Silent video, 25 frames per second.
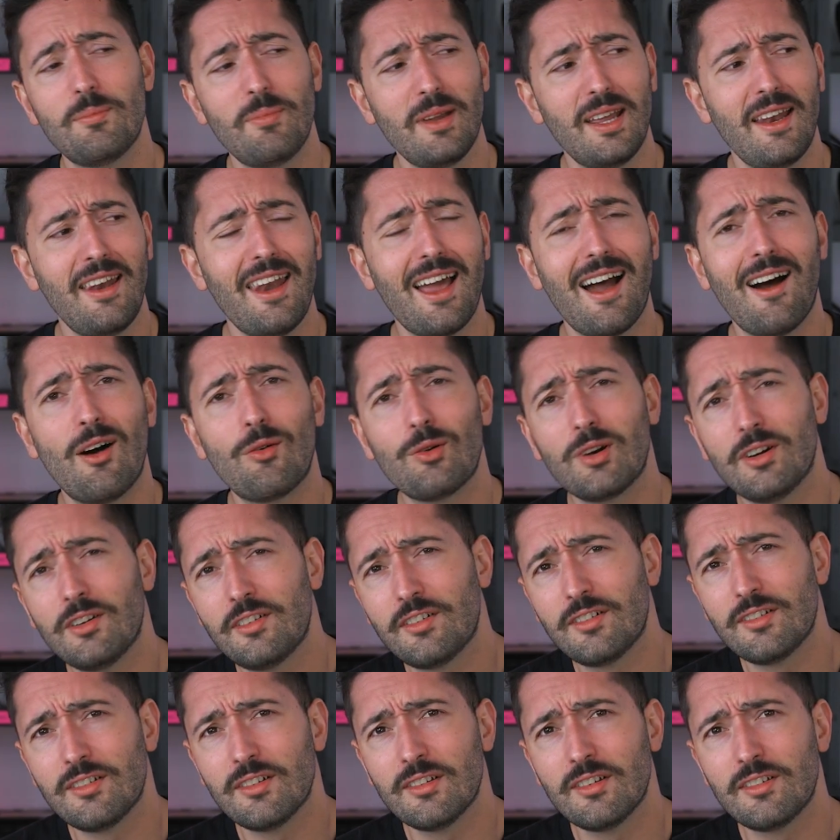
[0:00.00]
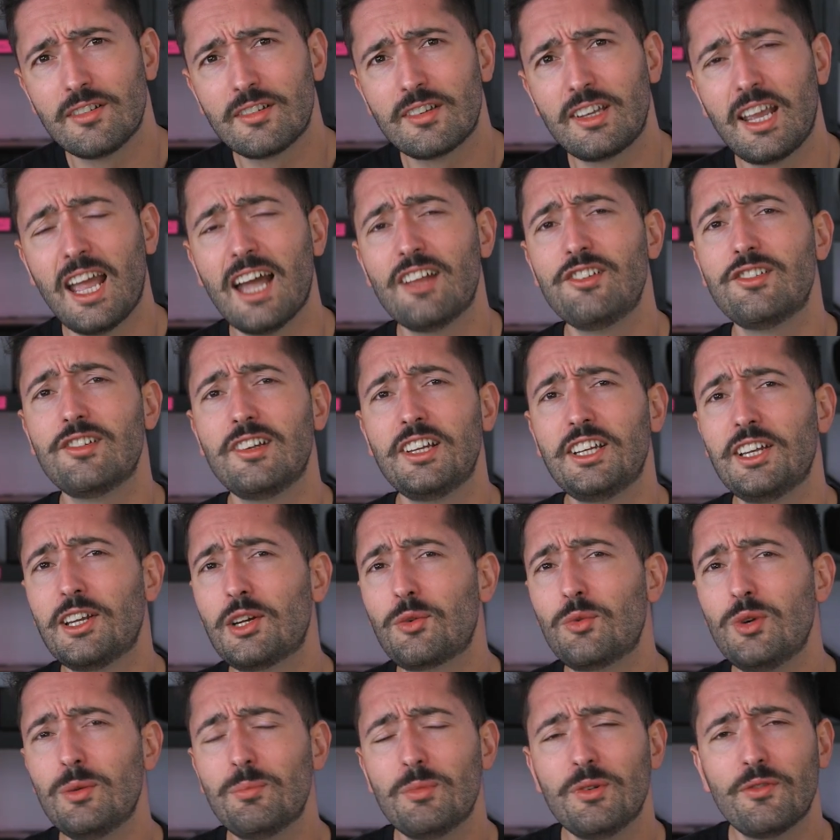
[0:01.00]
Spend hours scheduling
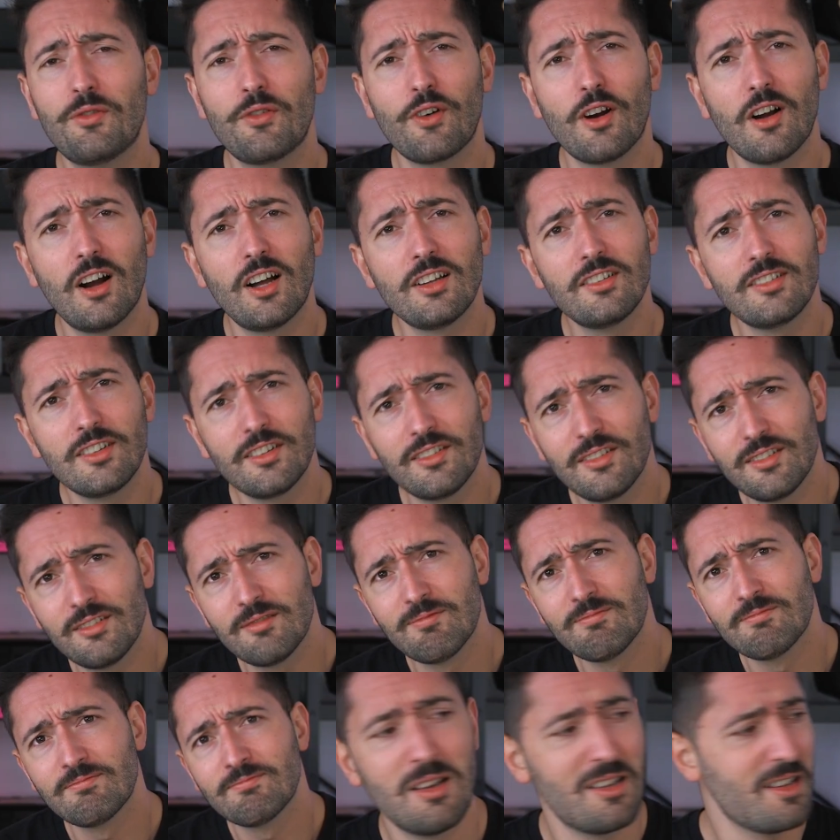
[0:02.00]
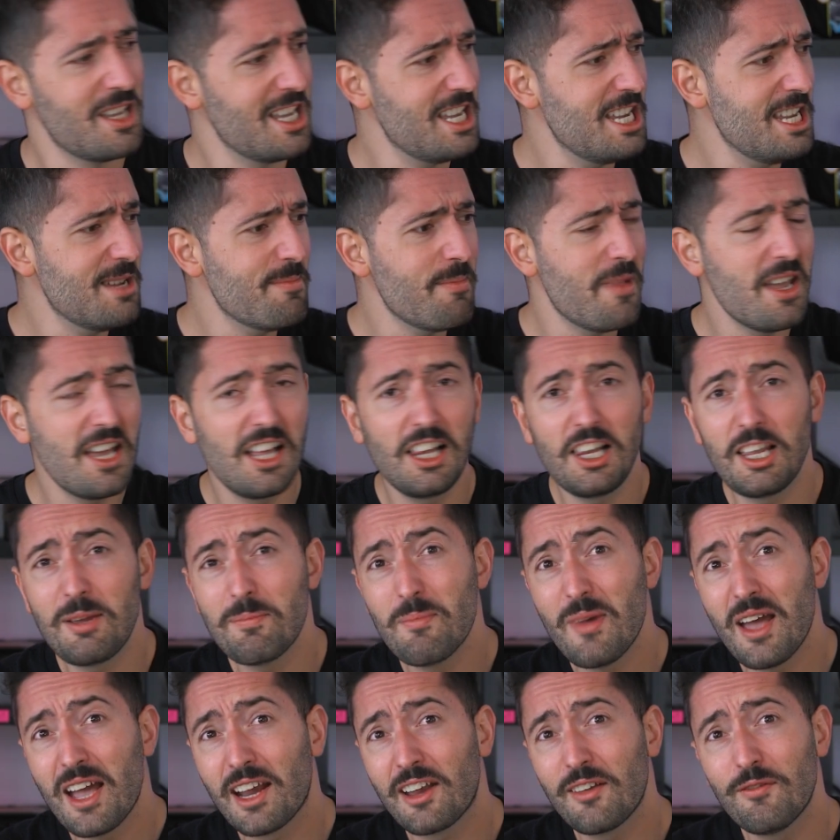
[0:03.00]
equipment for others,
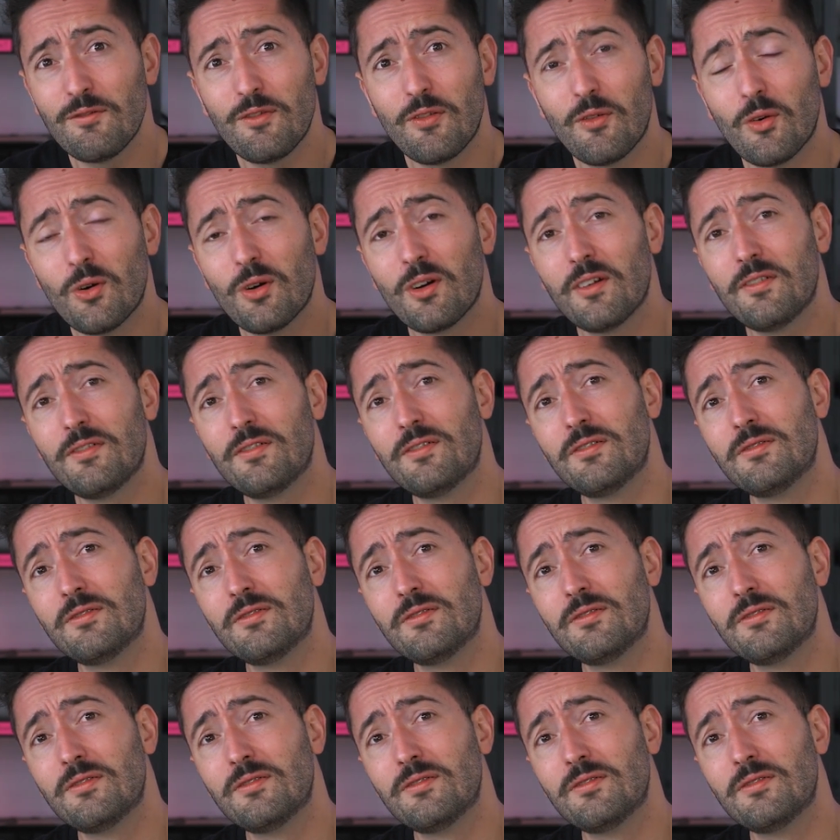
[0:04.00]
emailing back and forth,